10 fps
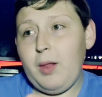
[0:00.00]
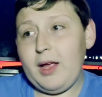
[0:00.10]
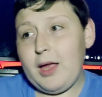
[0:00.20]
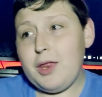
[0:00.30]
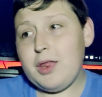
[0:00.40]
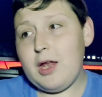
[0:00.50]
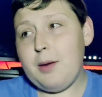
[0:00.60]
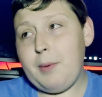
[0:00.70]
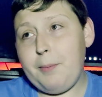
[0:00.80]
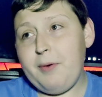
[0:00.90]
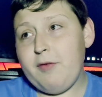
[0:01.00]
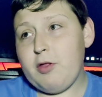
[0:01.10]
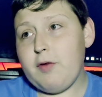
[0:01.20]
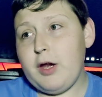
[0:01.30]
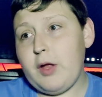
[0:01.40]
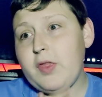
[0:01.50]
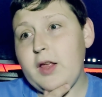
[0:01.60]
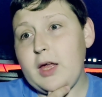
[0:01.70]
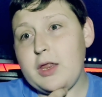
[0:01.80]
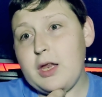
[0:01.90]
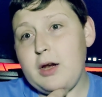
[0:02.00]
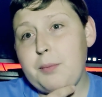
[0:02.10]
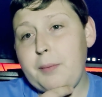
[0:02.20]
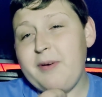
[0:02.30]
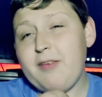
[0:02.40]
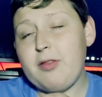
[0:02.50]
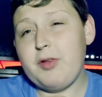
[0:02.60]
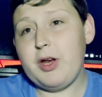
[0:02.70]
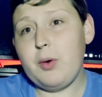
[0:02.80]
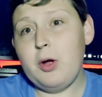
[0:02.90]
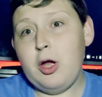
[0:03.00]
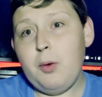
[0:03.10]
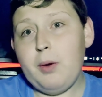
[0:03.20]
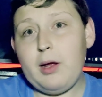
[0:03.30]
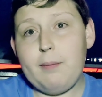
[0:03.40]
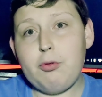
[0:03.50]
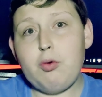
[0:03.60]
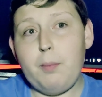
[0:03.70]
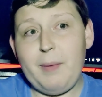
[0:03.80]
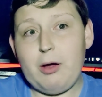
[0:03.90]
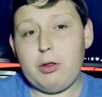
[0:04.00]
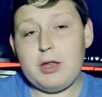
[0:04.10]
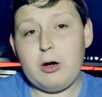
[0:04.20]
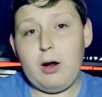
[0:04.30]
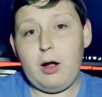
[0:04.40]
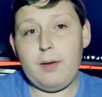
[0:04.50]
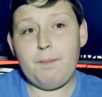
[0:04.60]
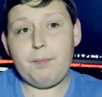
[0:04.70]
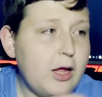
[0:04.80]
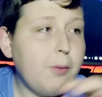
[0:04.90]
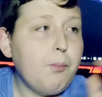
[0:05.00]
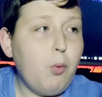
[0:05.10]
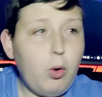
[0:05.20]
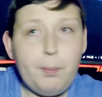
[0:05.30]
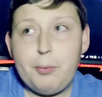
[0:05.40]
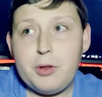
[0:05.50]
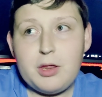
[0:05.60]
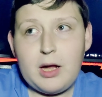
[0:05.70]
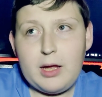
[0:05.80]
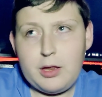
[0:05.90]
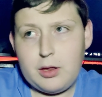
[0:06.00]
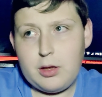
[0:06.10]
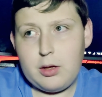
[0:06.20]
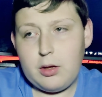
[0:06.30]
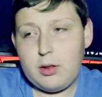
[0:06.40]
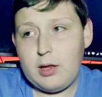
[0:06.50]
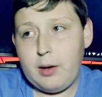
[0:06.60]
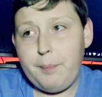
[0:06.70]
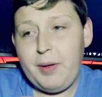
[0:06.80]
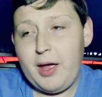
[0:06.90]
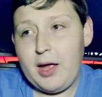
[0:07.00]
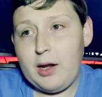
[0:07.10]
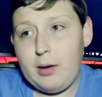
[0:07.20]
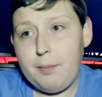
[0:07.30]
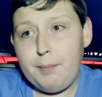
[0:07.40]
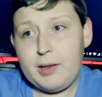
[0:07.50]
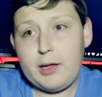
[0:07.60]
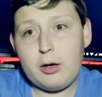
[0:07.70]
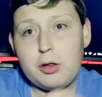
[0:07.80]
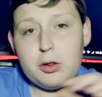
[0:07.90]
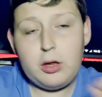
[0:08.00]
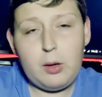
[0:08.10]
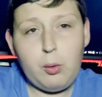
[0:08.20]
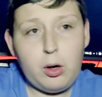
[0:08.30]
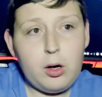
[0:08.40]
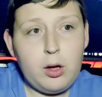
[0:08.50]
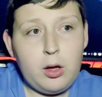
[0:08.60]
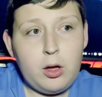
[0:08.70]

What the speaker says: Like I said in my previous video, I think I said it in my previous video, when it comes to a mouse, they're more precise than a pen, but they're slower.